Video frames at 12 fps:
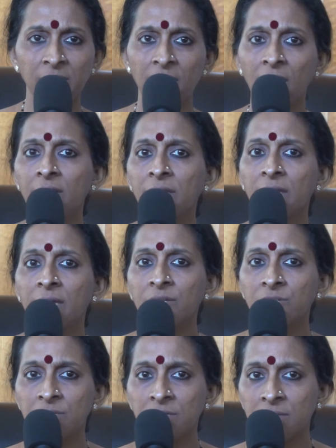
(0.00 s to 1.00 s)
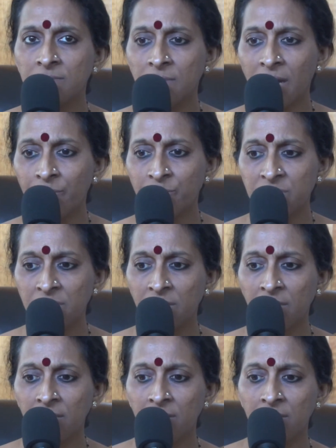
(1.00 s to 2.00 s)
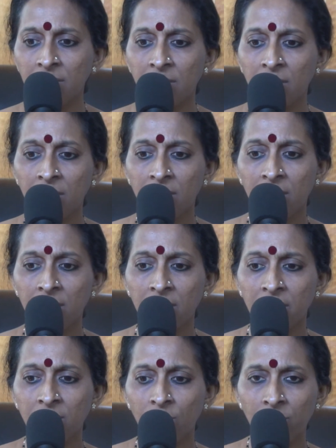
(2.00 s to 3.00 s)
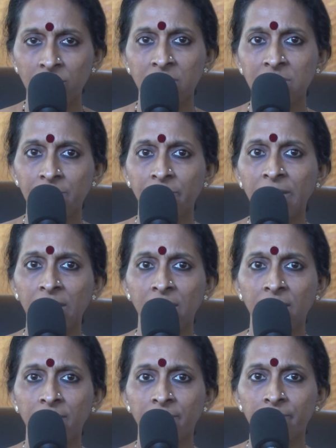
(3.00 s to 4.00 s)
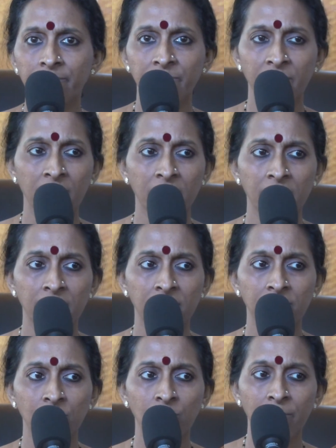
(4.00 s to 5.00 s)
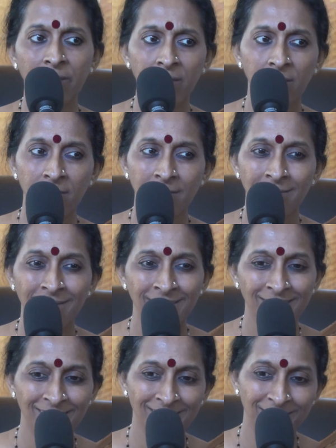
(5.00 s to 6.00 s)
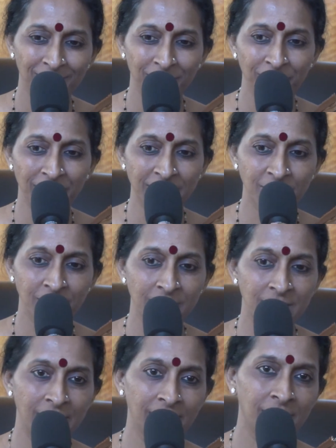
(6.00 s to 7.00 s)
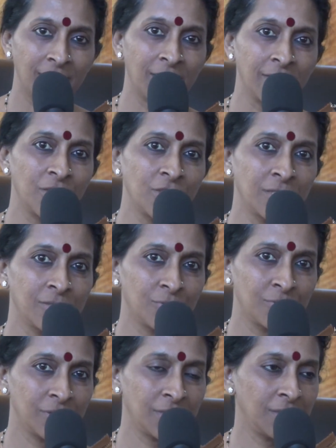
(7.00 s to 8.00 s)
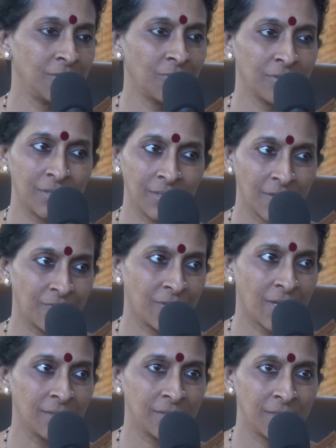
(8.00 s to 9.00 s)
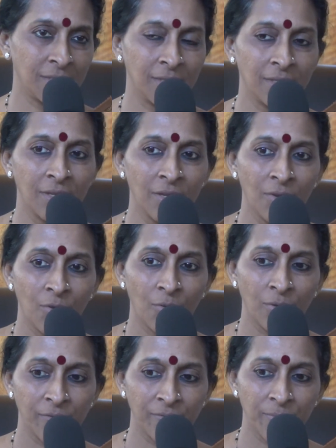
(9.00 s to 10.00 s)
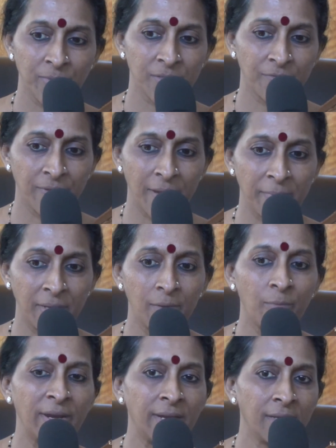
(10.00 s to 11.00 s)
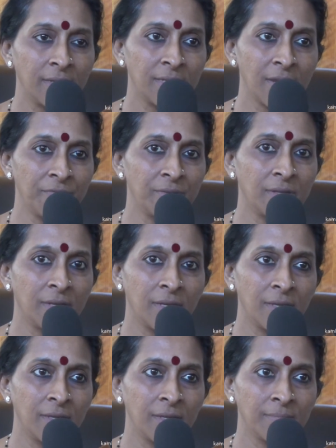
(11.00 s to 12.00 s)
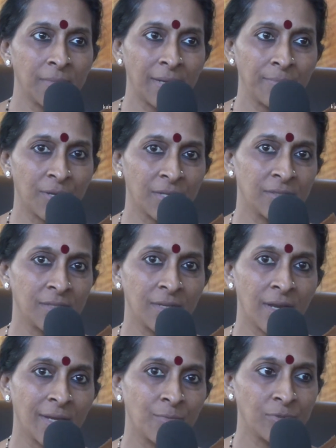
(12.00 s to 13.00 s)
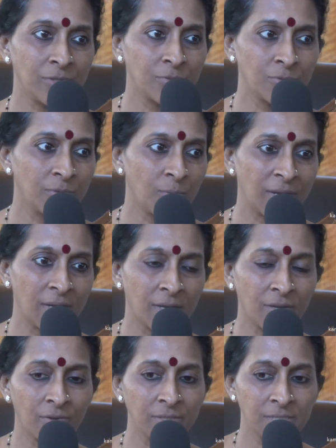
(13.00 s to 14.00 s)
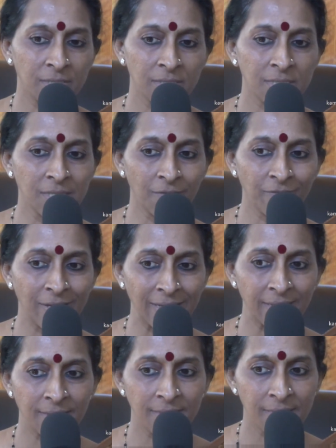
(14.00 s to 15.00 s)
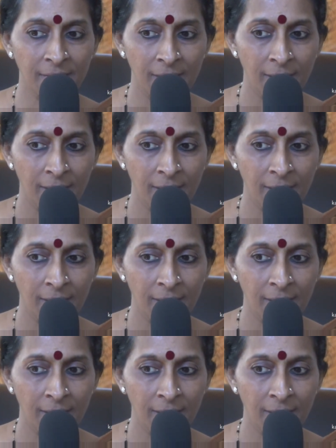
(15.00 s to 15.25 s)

young age, I was singing in all the typically Mumbai festivals like the Ganesh Chaturthi or the Navratri, or if there was a family wedding, definitely my brother and I would do a one-hour concert, stuff like this.